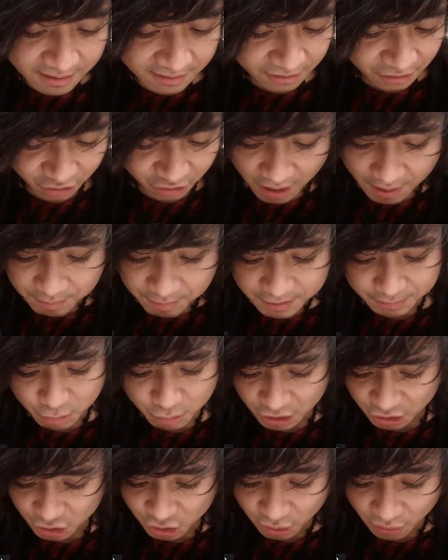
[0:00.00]
The job is
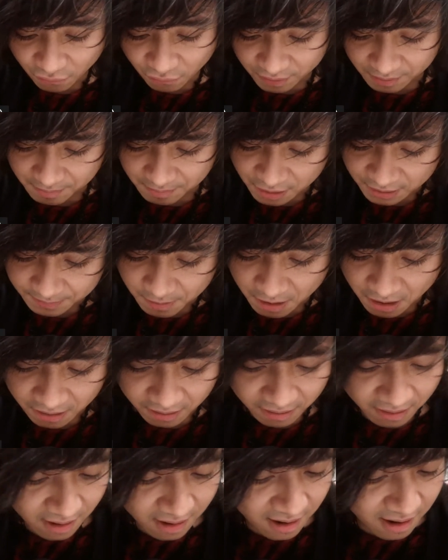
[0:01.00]
pretty chill for the most
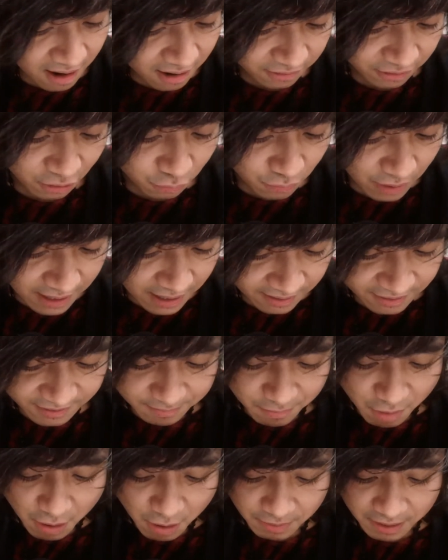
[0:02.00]
part, although right this
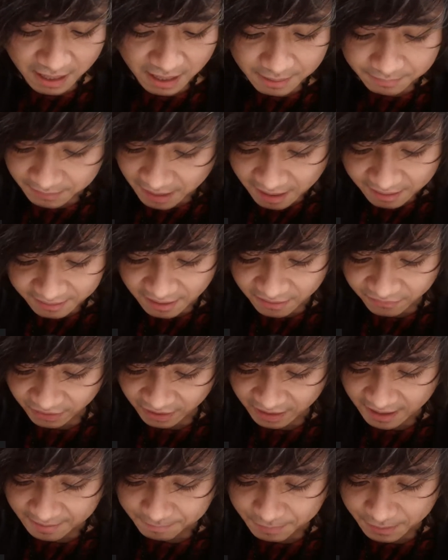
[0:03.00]
moment I'm not
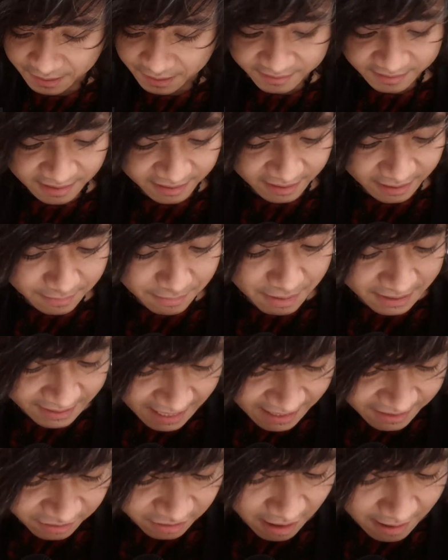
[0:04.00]
loving it because I think my
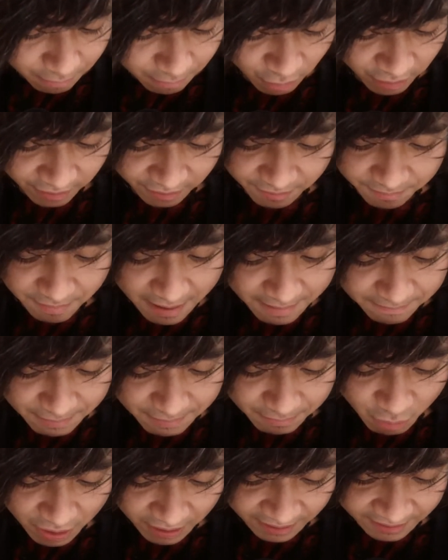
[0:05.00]
tense operator might be
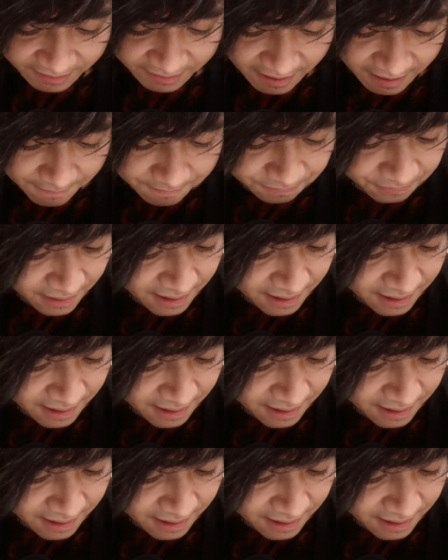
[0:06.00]
breaking down.